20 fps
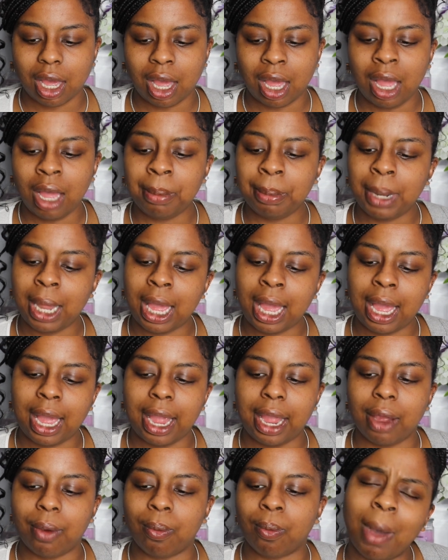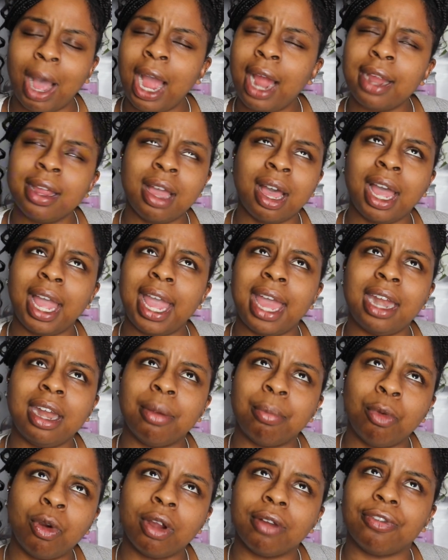I'm like, why y'all
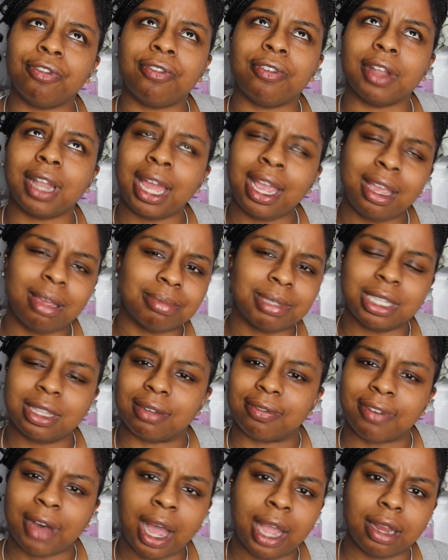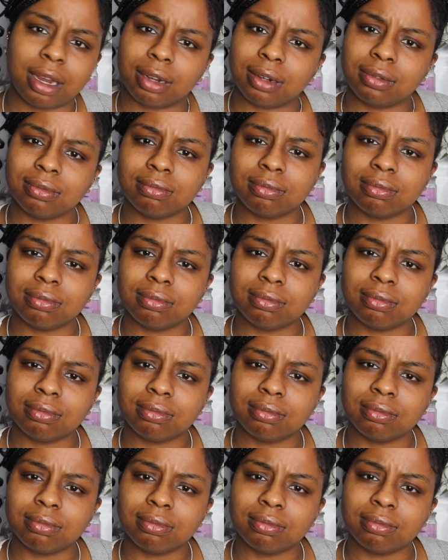adding more flame to the fire?